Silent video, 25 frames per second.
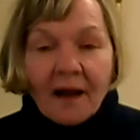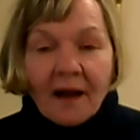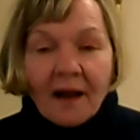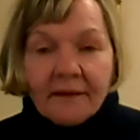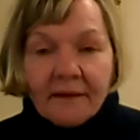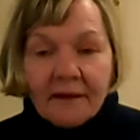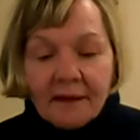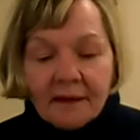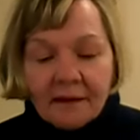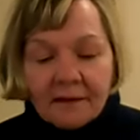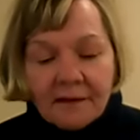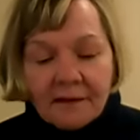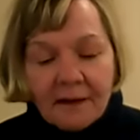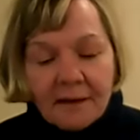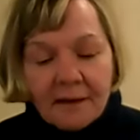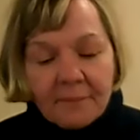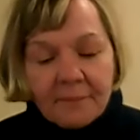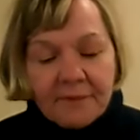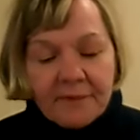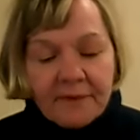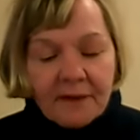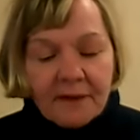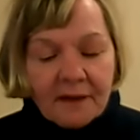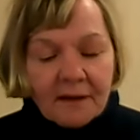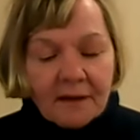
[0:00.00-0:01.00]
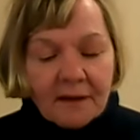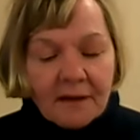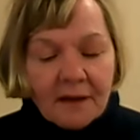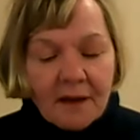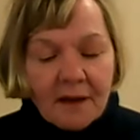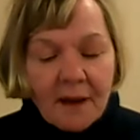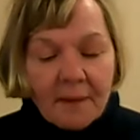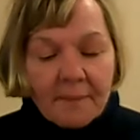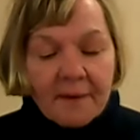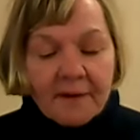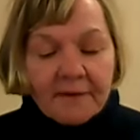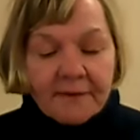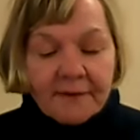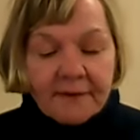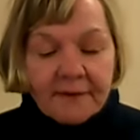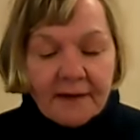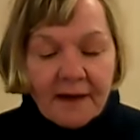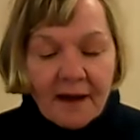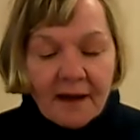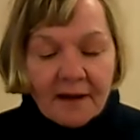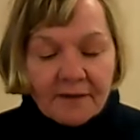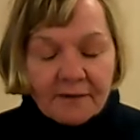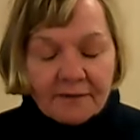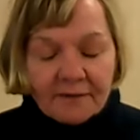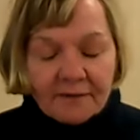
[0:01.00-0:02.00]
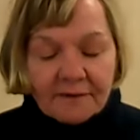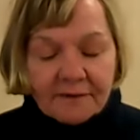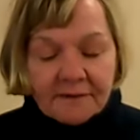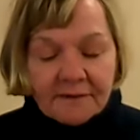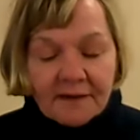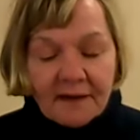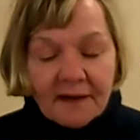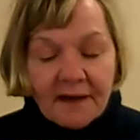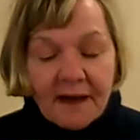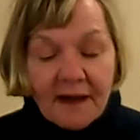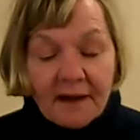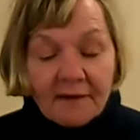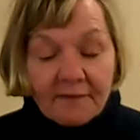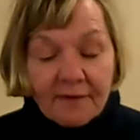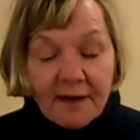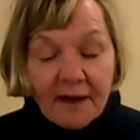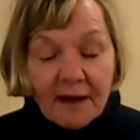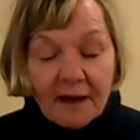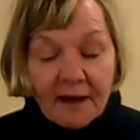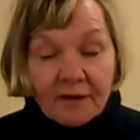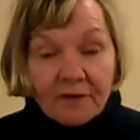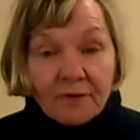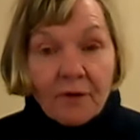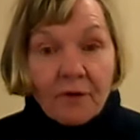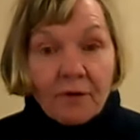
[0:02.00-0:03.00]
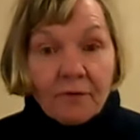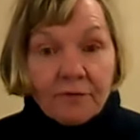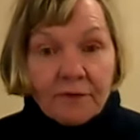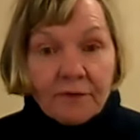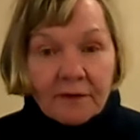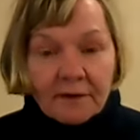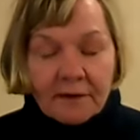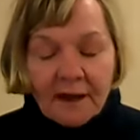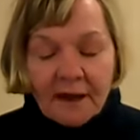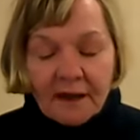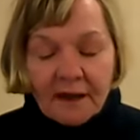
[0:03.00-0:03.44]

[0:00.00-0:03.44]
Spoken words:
I can't help think about the gatherings I have had over the